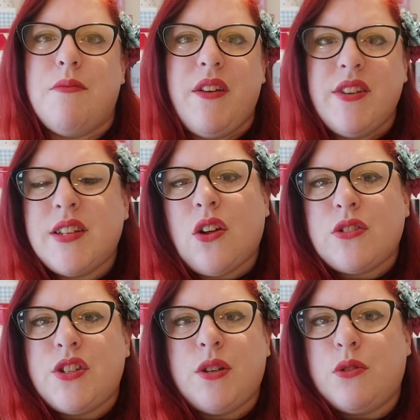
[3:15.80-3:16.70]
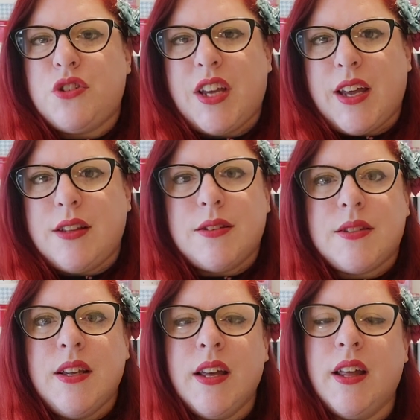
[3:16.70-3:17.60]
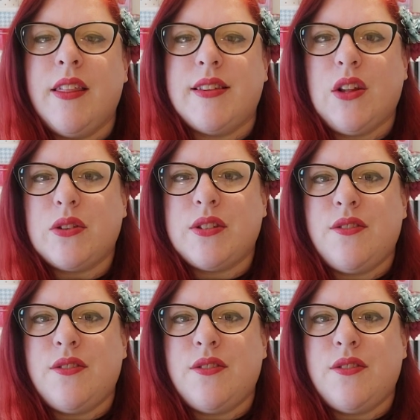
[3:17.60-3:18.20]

There is a lot to do on jeans. There's lots